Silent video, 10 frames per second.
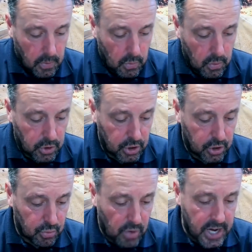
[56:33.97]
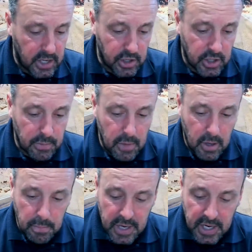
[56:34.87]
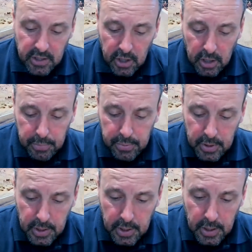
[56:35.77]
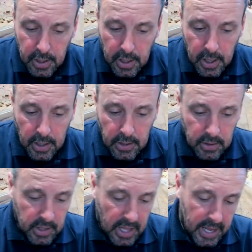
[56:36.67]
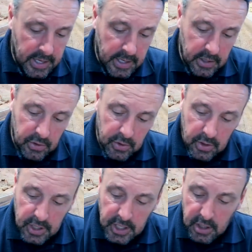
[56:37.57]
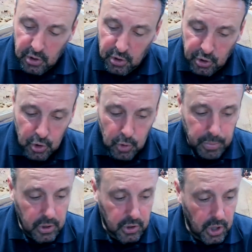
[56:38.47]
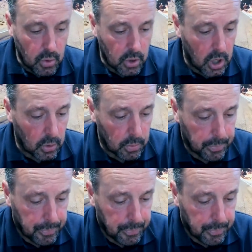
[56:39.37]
we're just arranging a meetup, and that is the Super Soco.